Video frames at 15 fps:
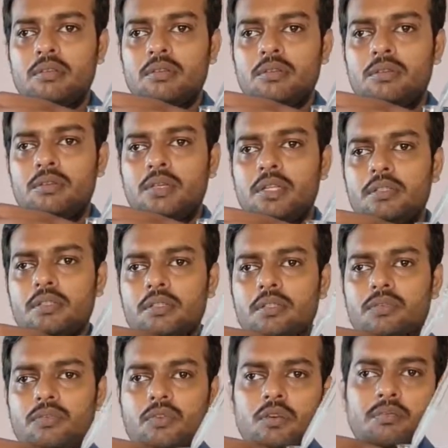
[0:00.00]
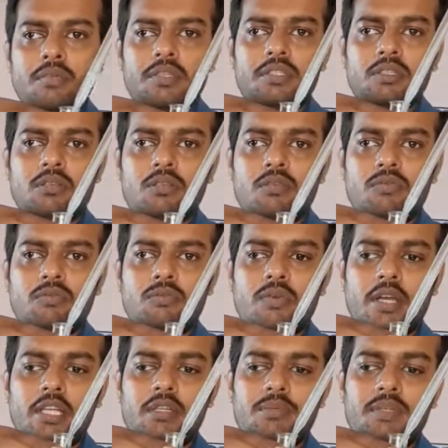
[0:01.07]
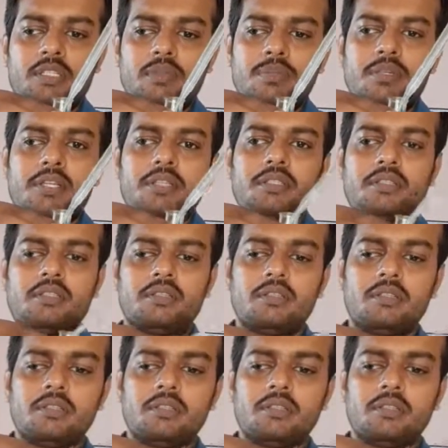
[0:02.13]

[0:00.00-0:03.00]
You can see the formation of white precipitation